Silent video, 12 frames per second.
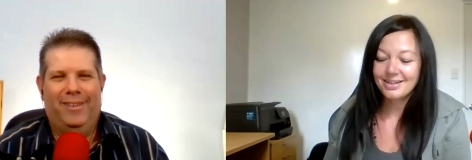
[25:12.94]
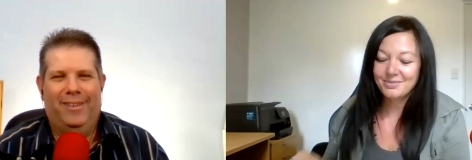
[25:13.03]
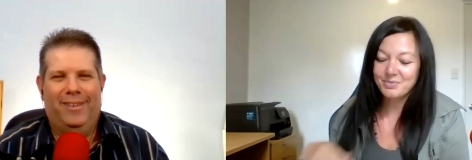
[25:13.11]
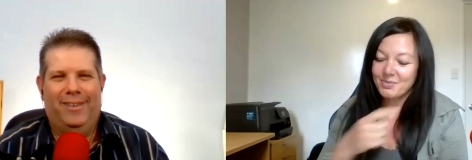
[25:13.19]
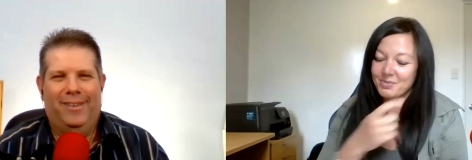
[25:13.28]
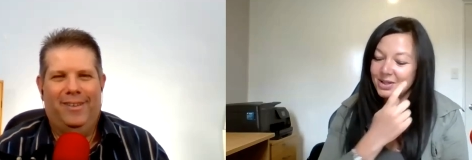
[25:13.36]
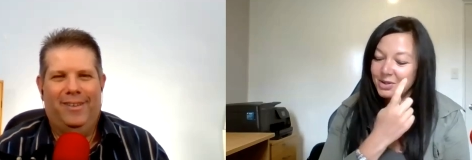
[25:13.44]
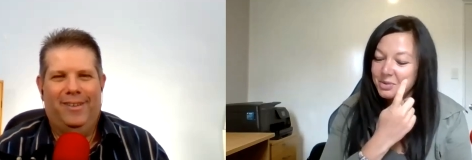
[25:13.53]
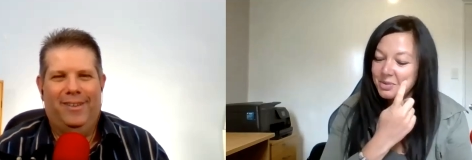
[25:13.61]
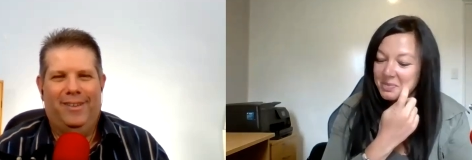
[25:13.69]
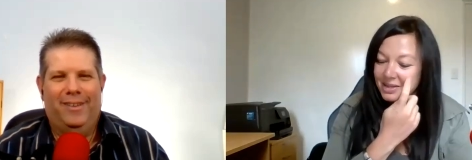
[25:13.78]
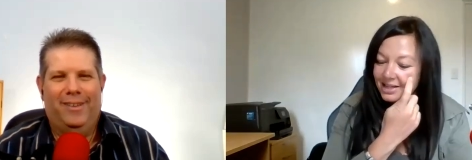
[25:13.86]
Speaker 1: I'm, I'm going to
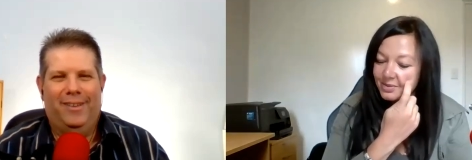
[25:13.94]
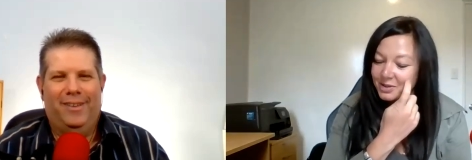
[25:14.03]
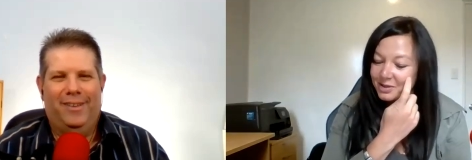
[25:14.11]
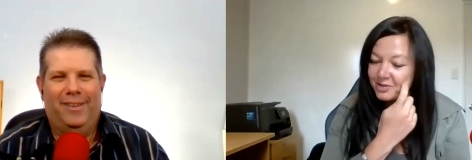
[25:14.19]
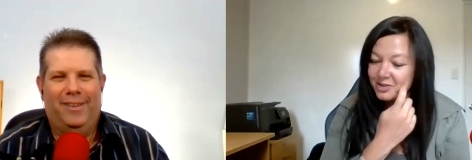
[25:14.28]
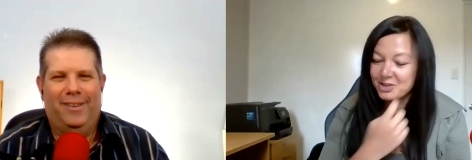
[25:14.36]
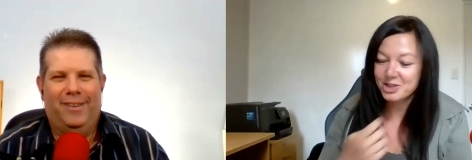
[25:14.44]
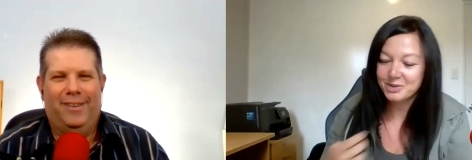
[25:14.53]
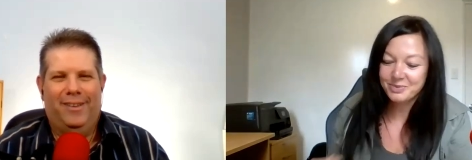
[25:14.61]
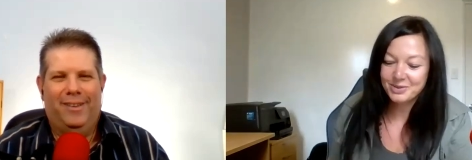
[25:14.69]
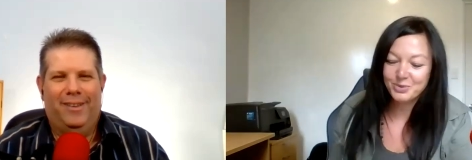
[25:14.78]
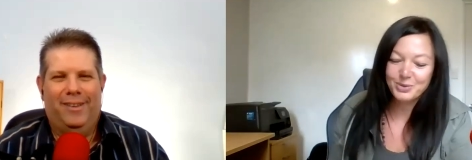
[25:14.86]
remember that one in future,
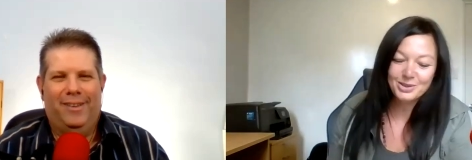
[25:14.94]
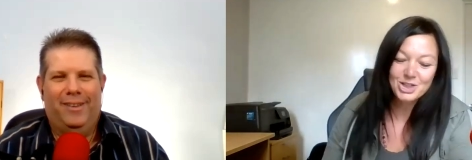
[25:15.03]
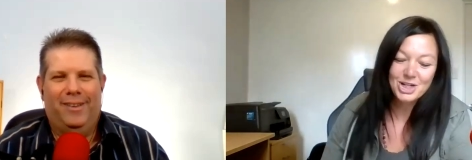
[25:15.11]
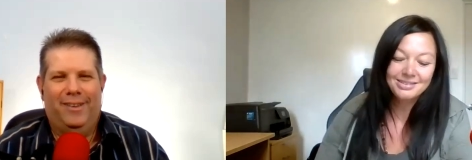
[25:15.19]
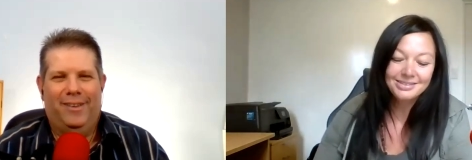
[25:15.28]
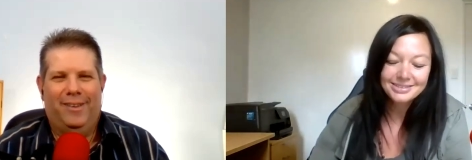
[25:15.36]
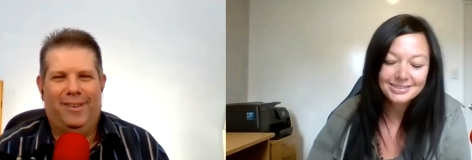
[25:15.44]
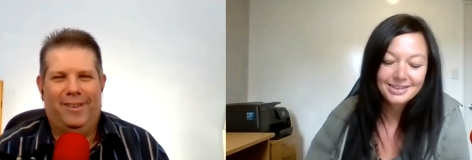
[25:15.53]
all the junk.